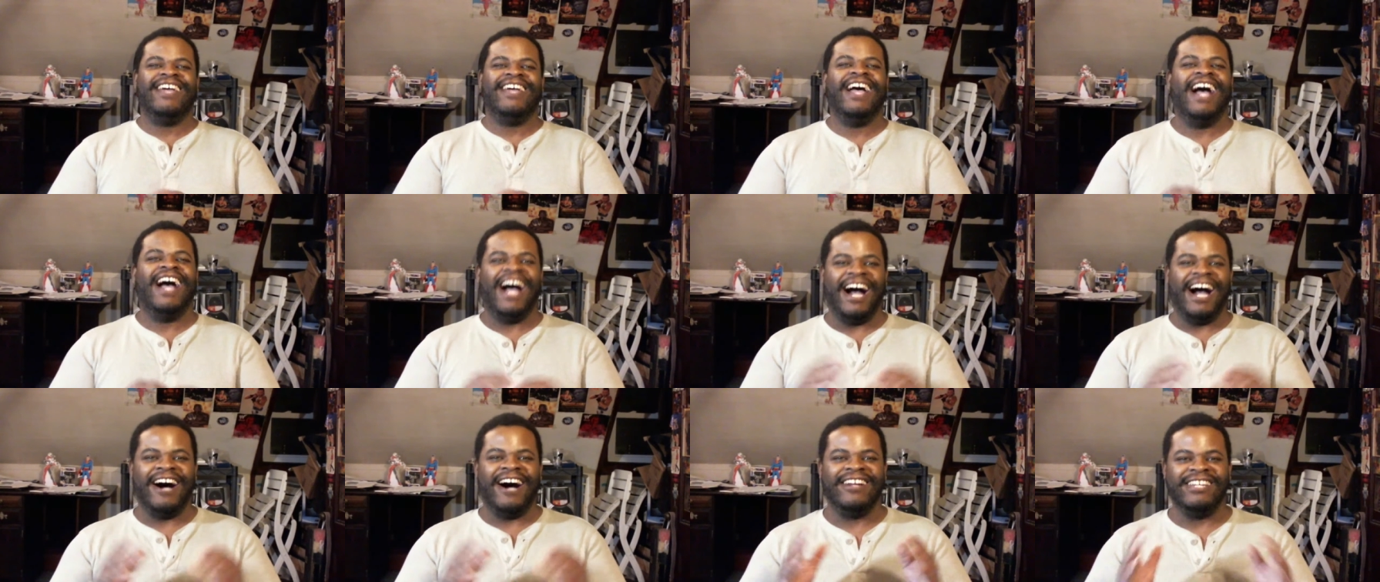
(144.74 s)

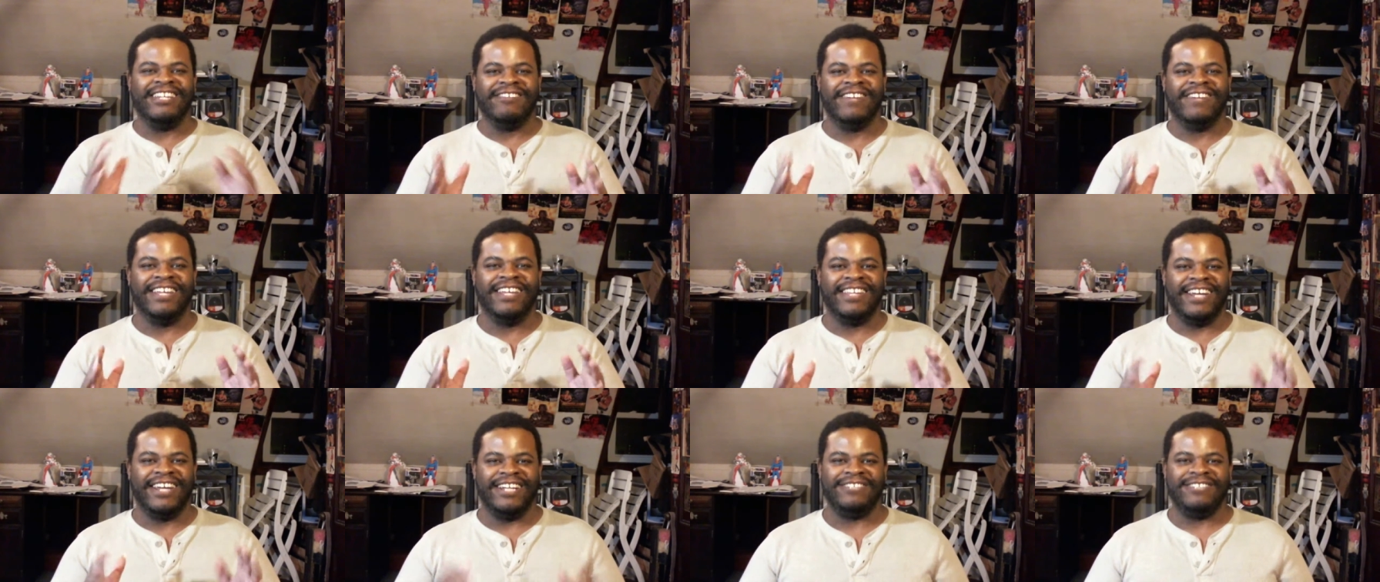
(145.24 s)
I'll leave it
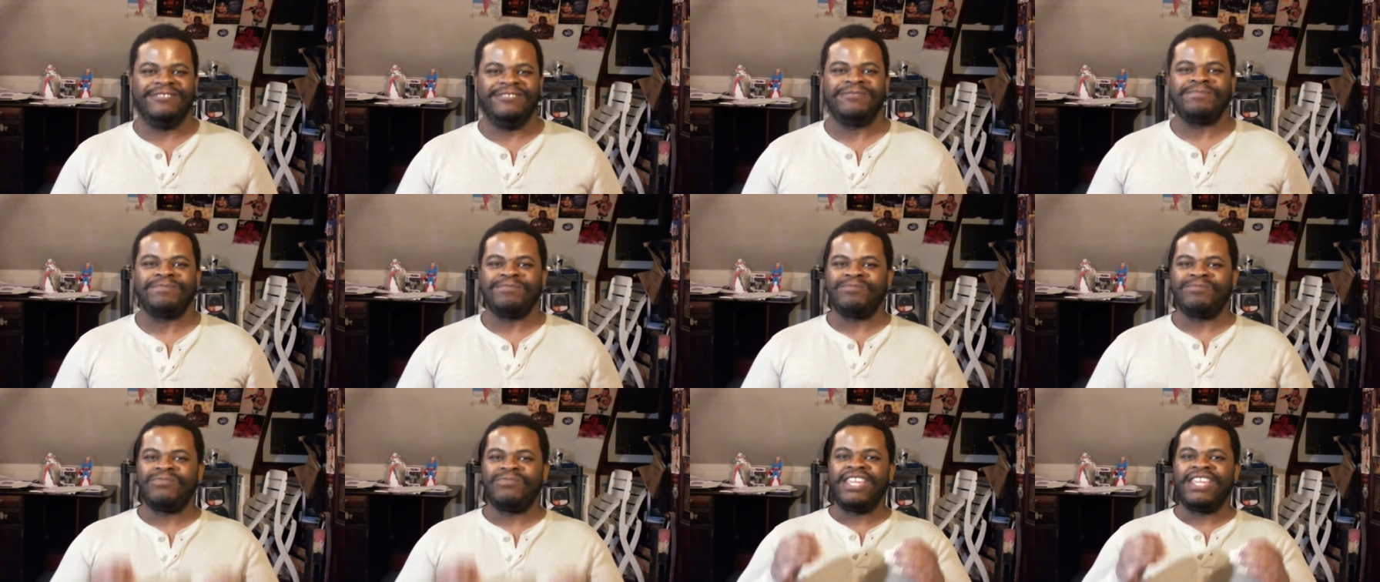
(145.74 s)
at that.
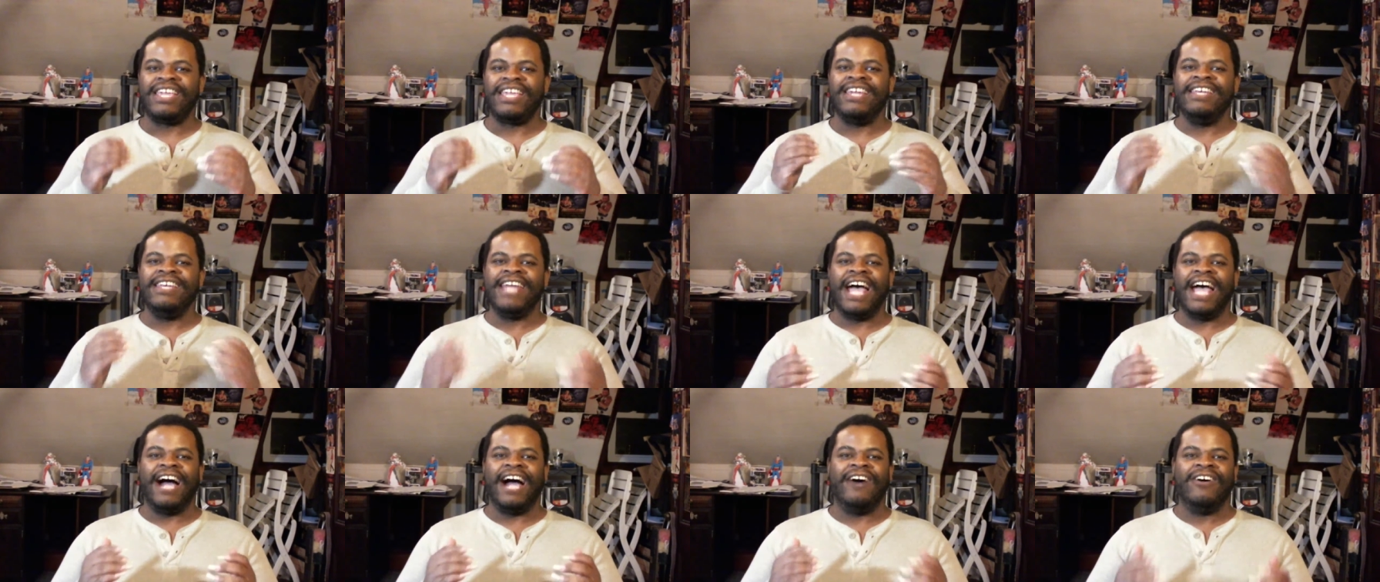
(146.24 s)

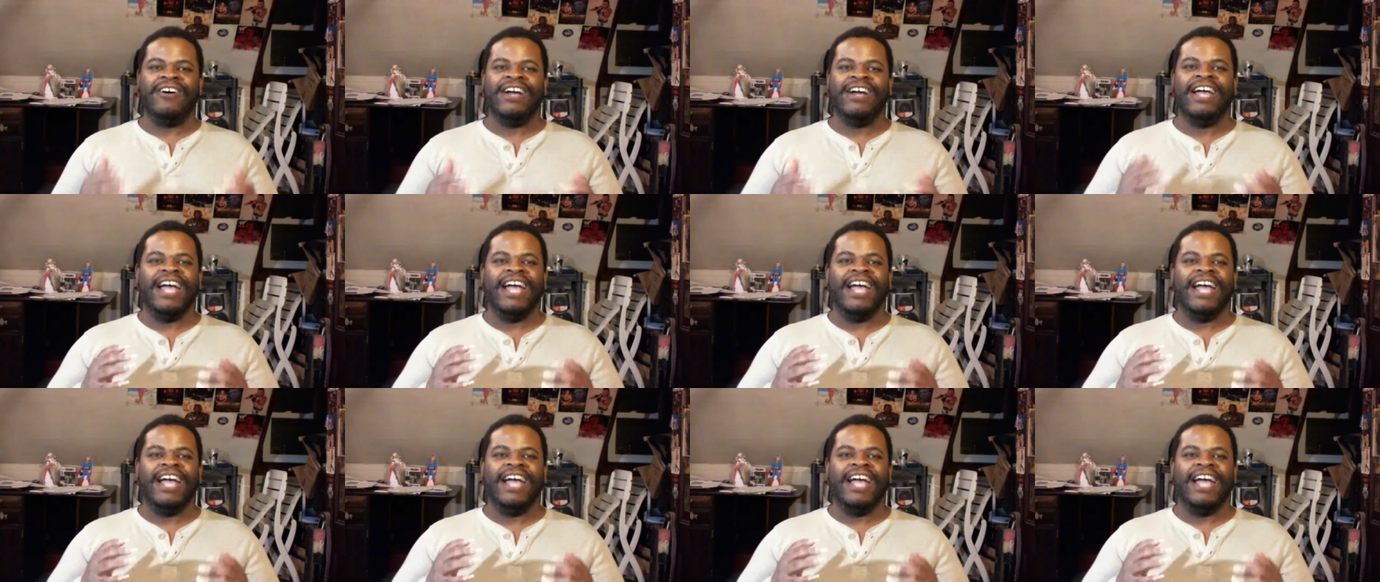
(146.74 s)
Now,